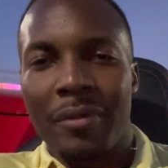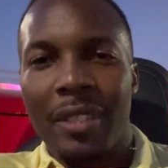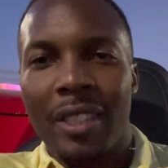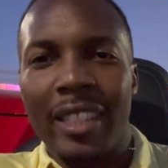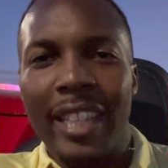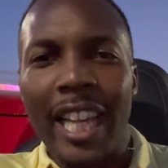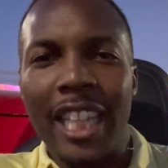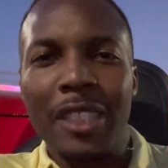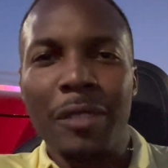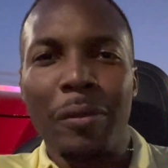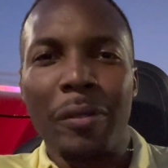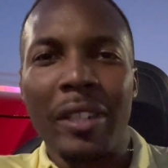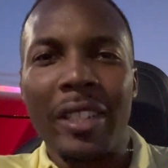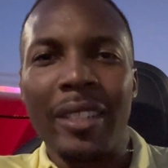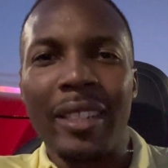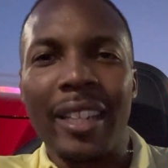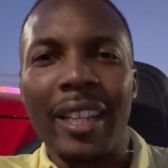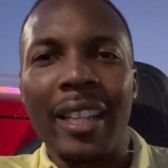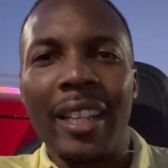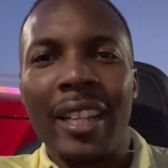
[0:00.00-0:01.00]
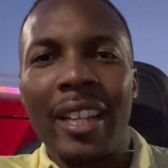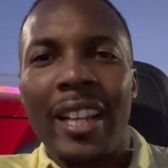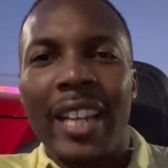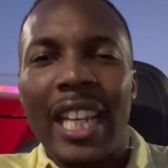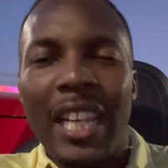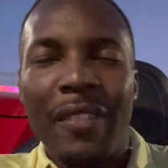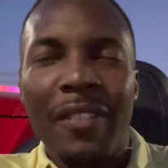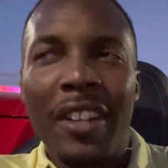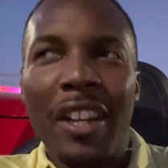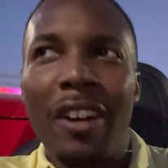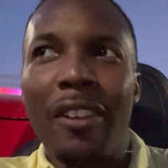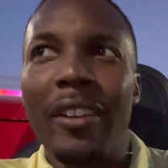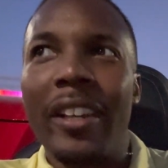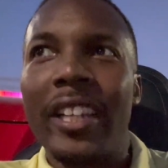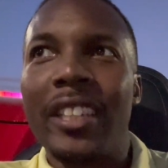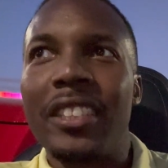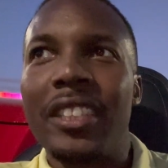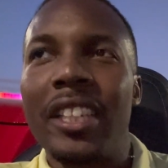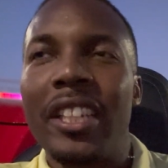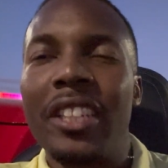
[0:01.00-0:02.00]
that's what even though
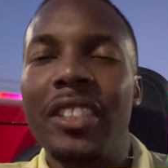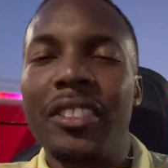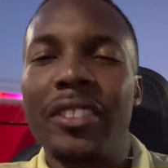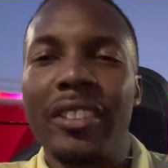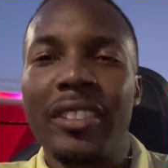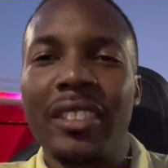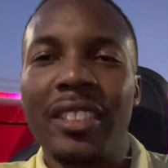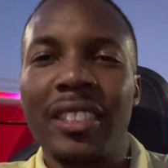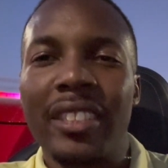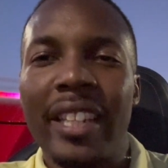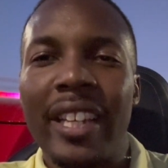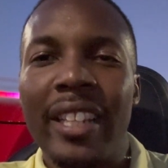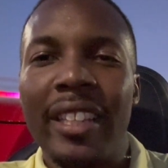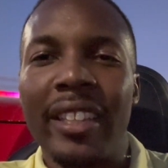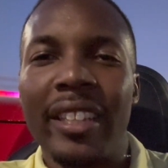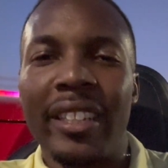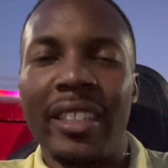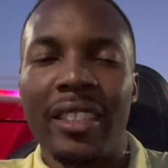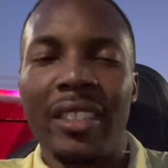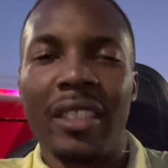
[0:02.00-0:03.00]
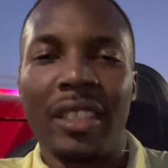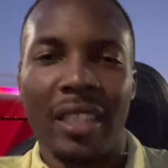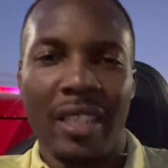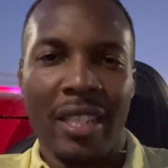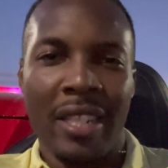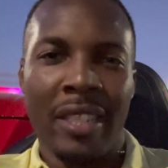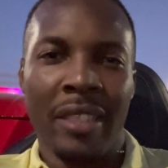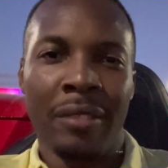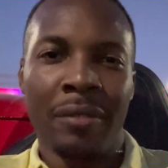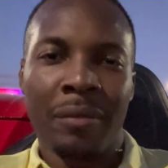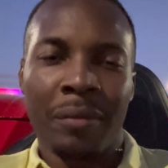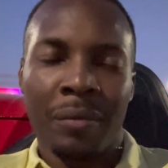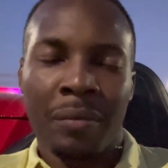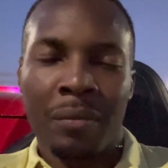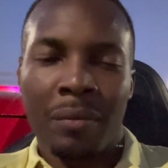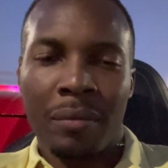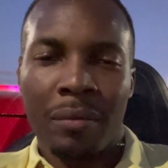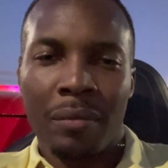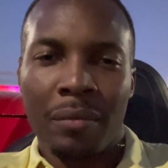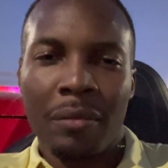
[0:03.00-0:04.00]
it's easier said than done
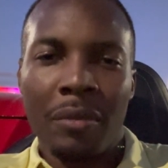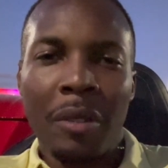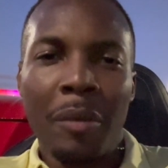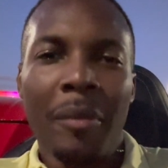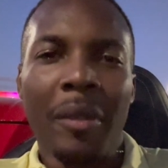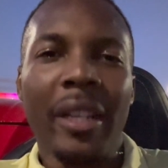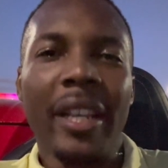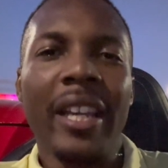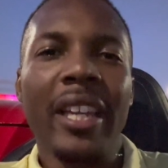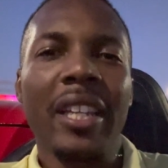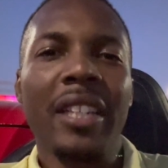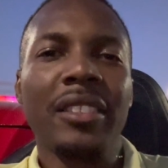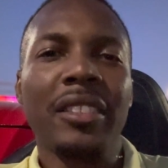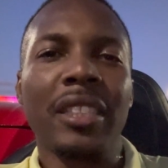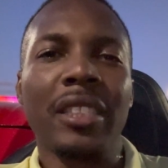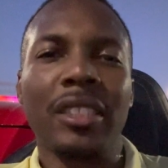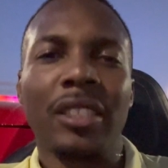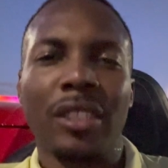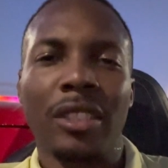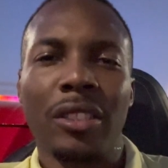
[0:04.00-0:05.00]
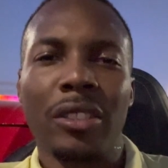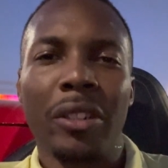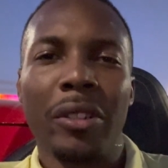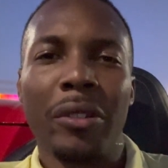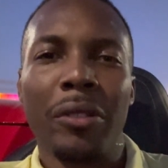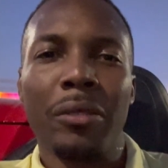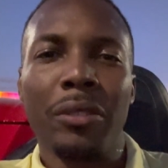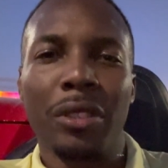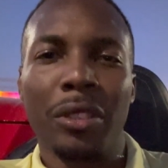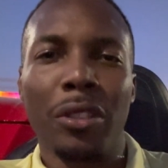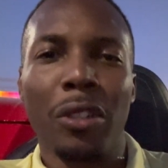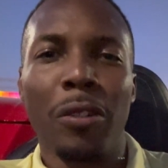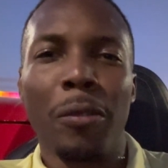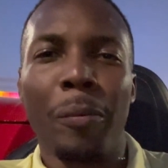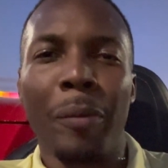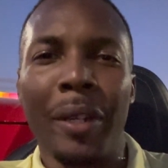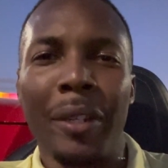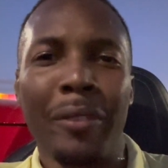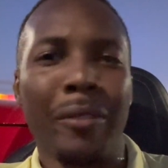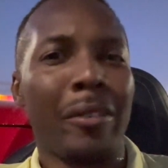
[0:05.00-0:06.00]
but it is just so so
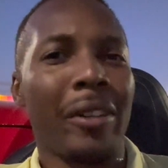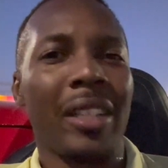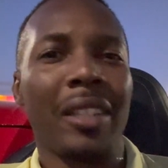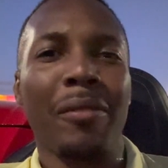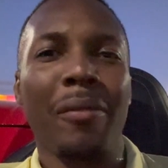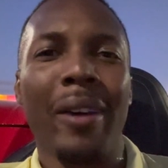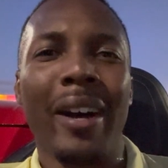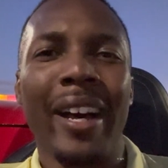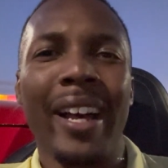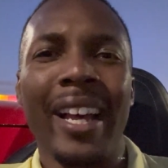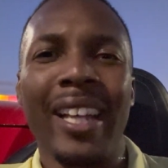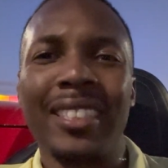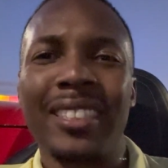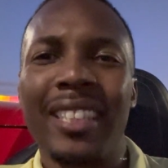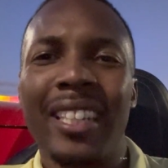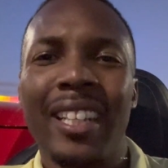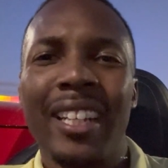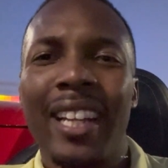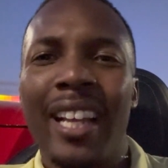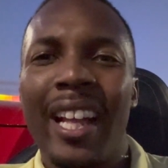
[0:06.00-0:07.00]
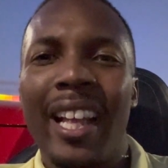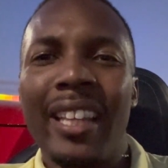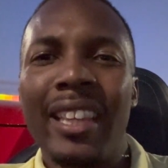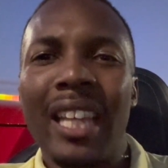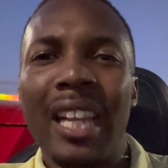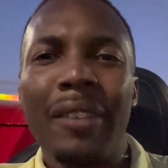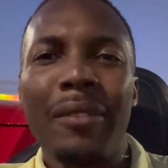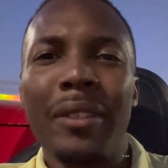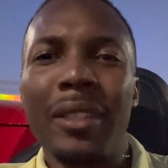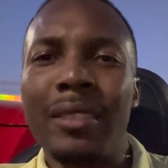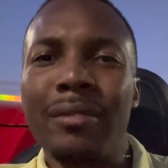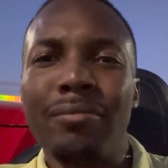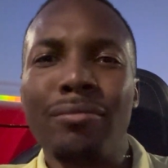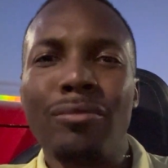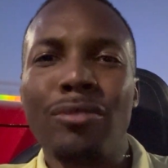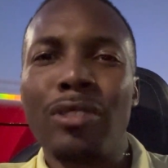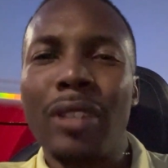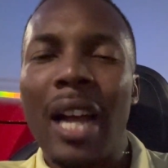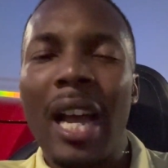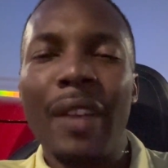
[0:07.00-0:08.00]
real otherwise they would
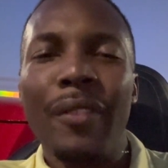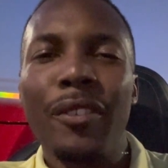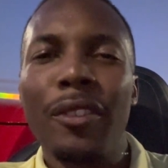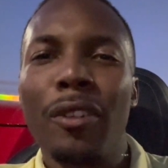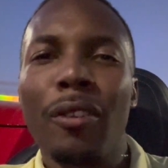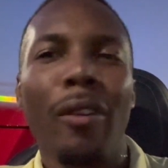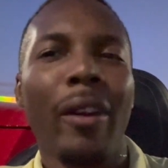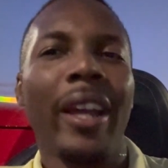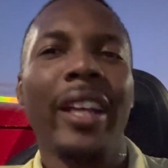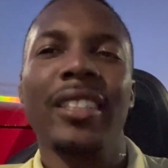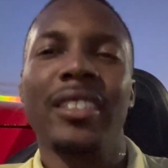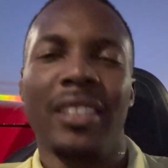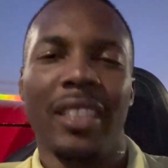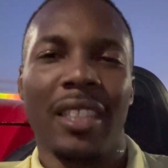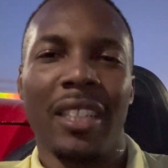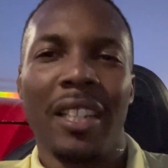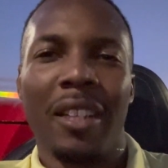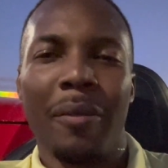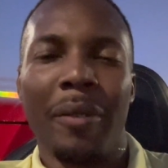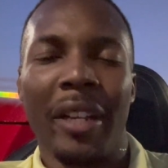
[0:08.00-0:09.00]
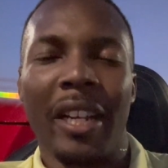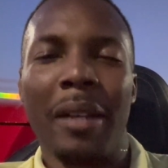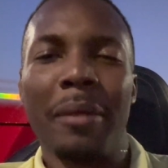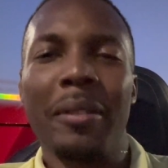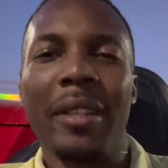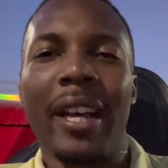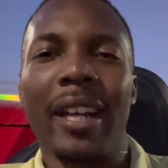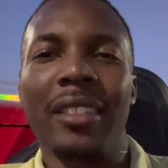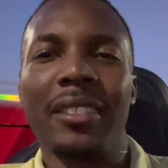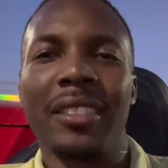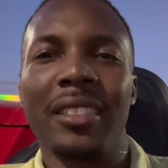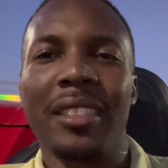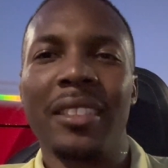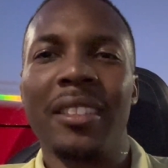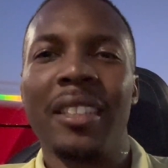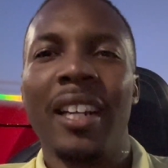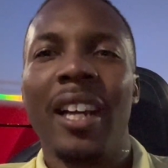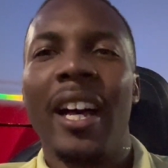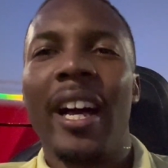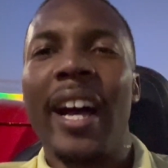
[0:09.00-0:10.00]
drive you crazy They come down to
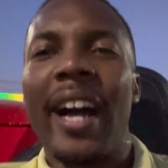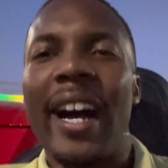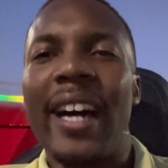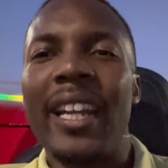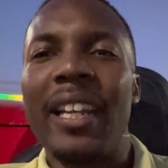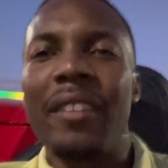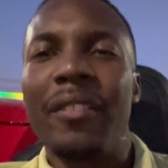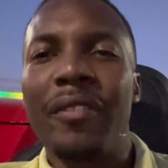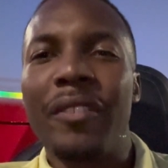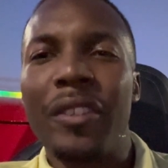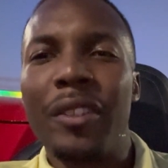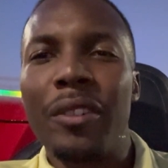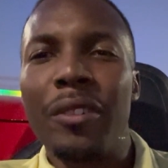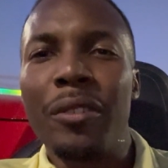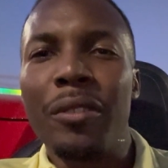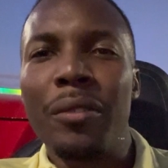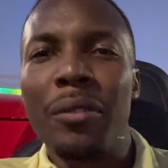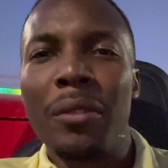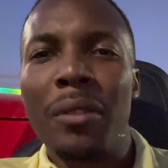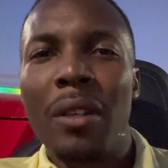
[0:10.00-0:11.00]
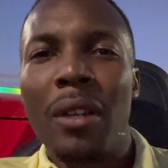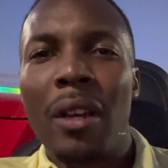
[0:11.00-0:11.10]
how they view